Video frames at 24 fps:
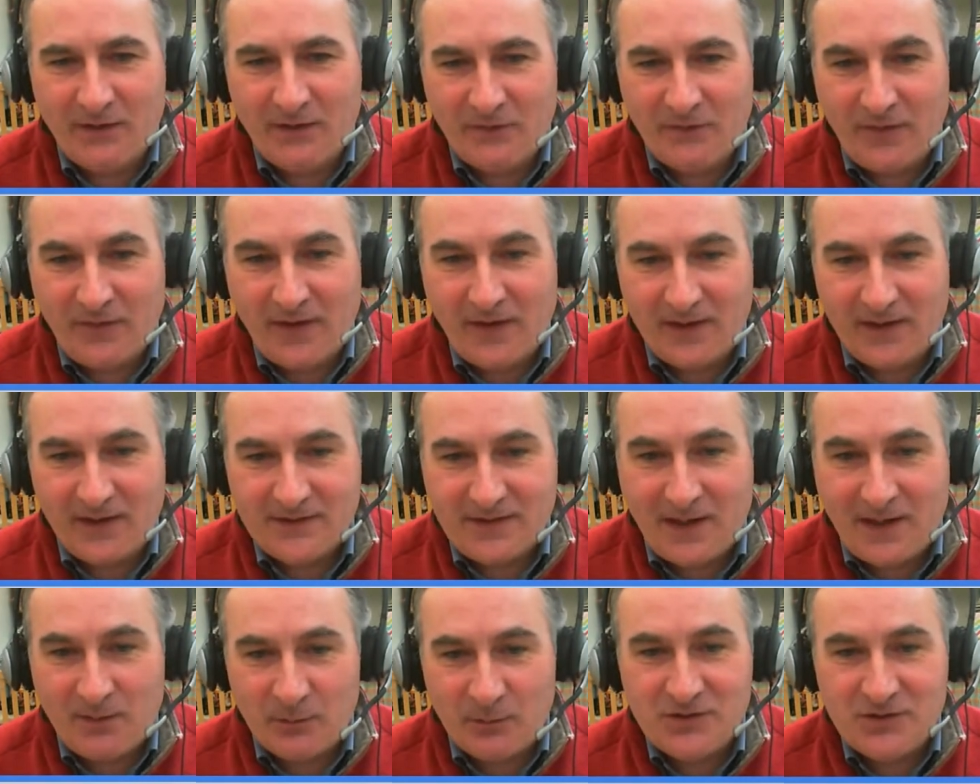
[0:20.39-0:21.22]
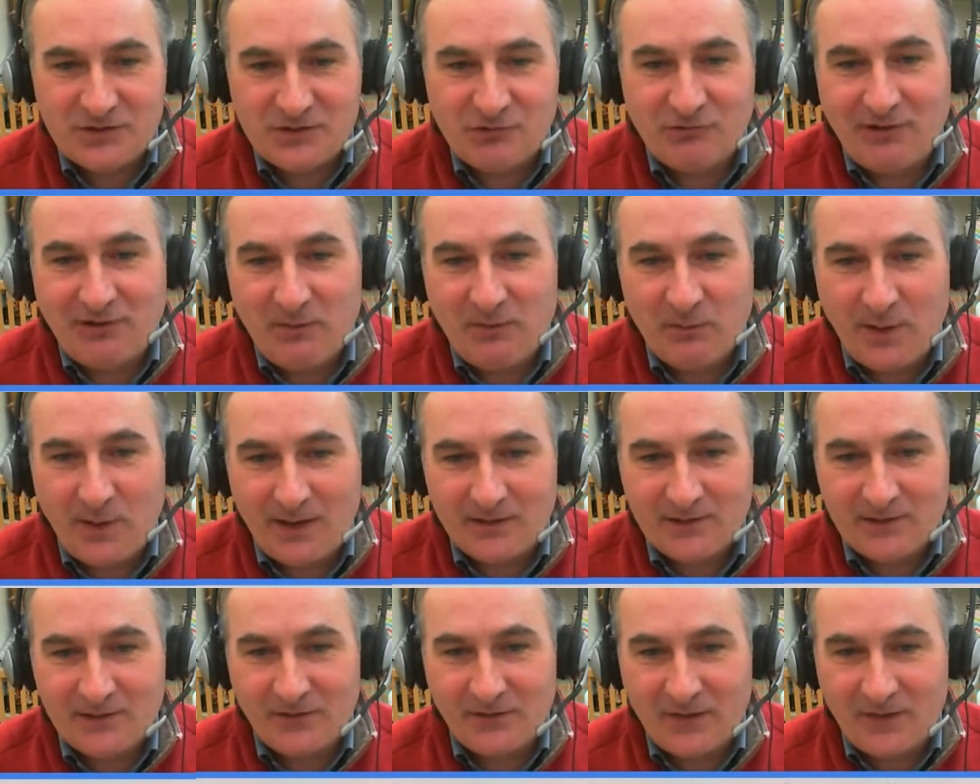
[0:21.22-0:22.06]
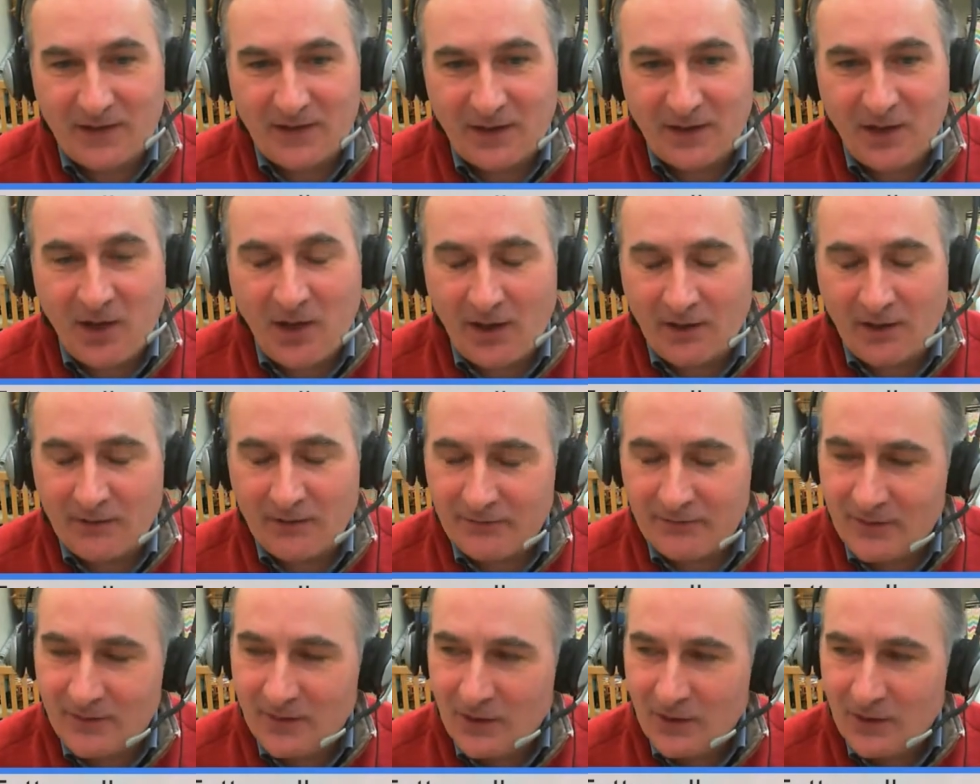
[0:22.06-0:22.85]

affects how much it's going to impact on their life.